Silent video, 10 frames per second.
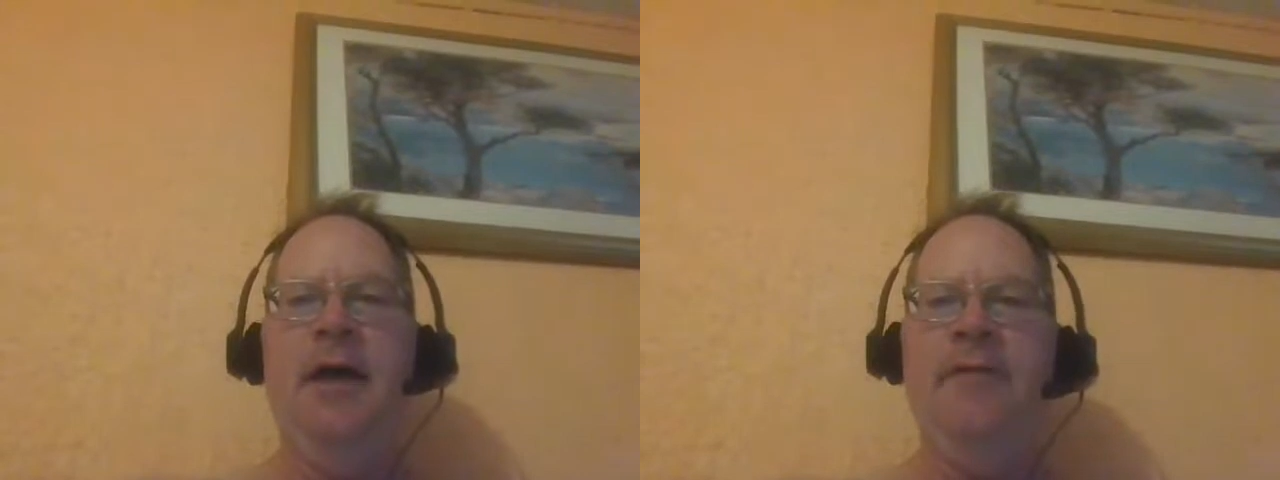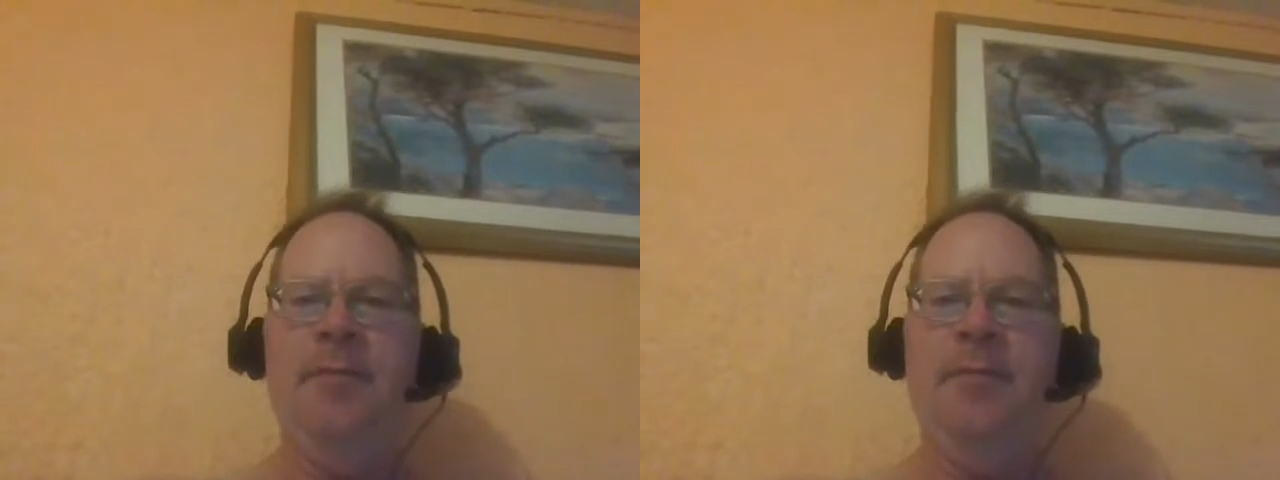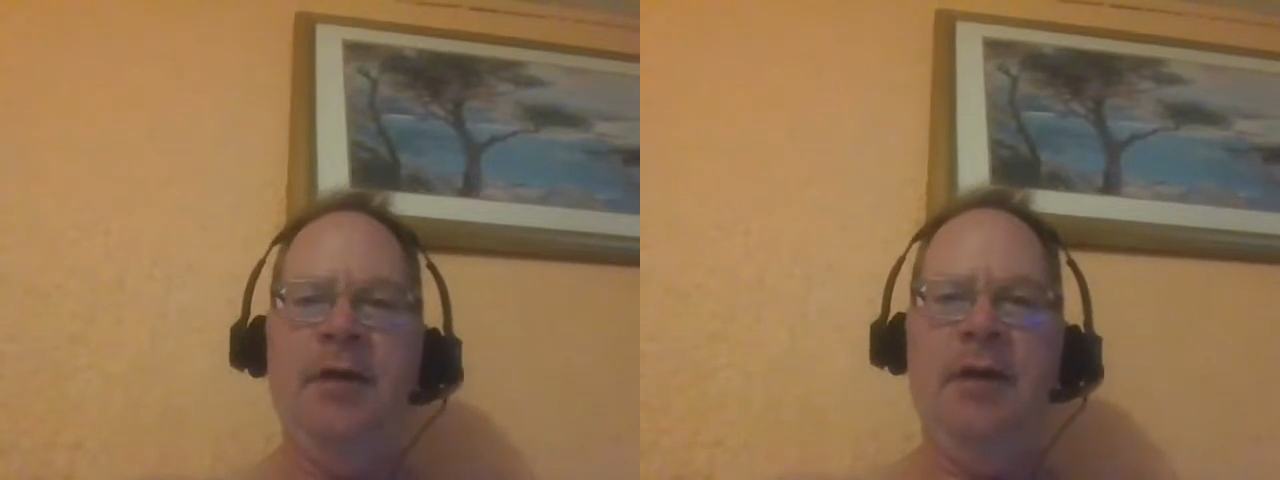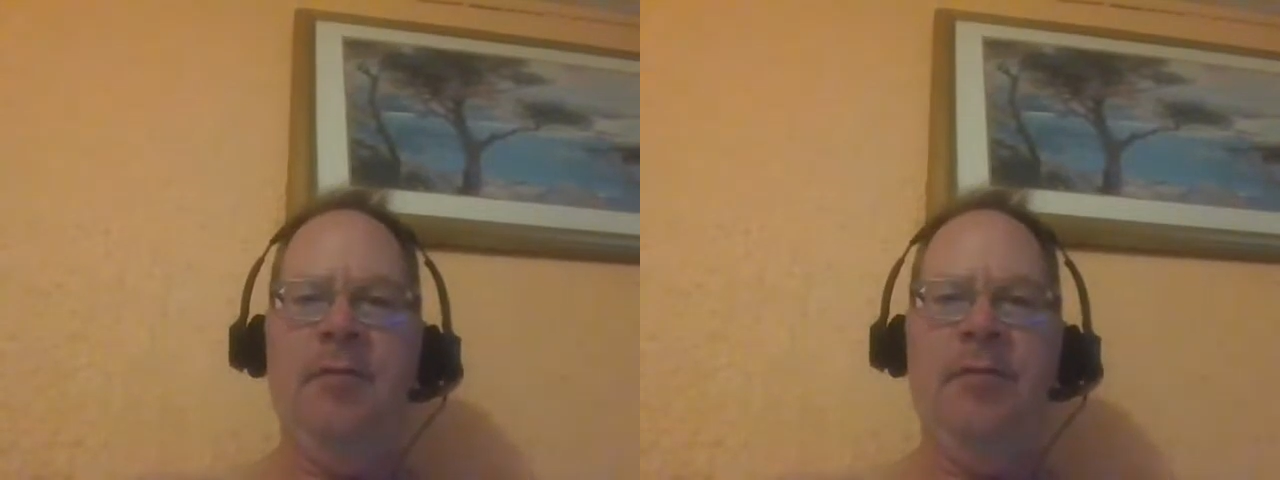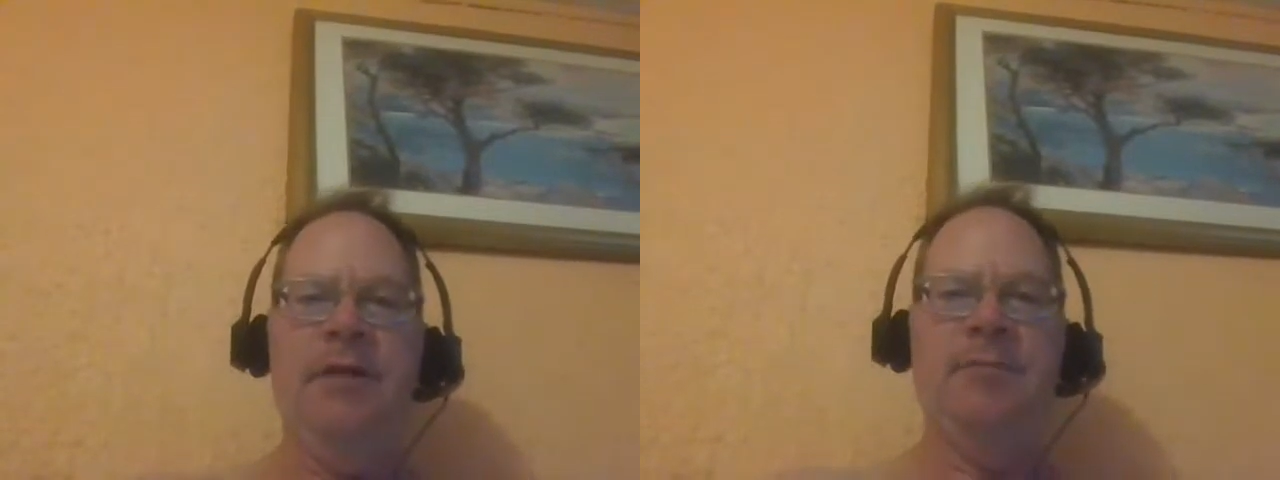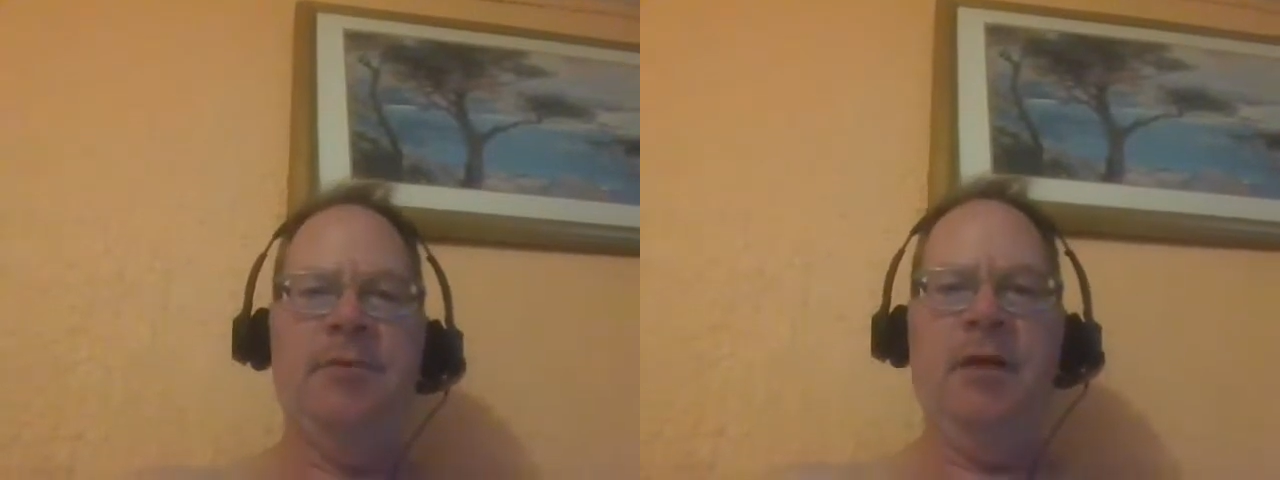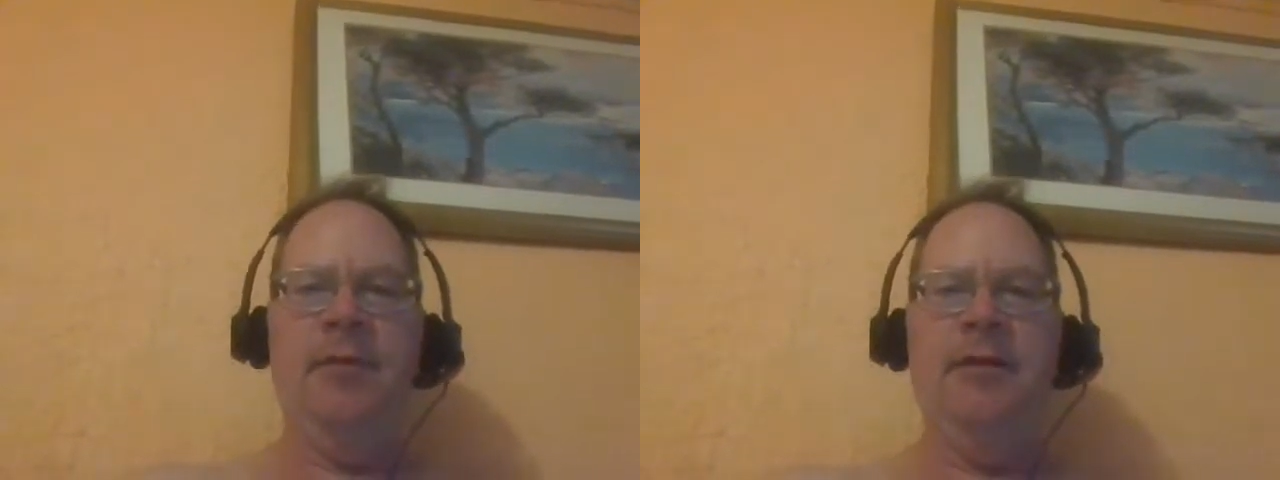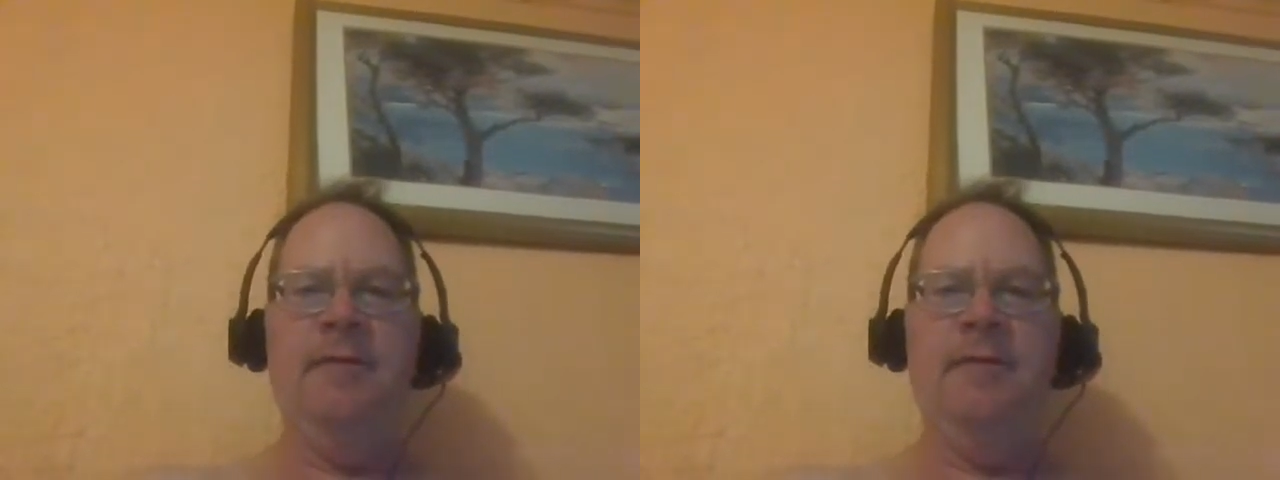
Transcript: I haven't been on the bus probably in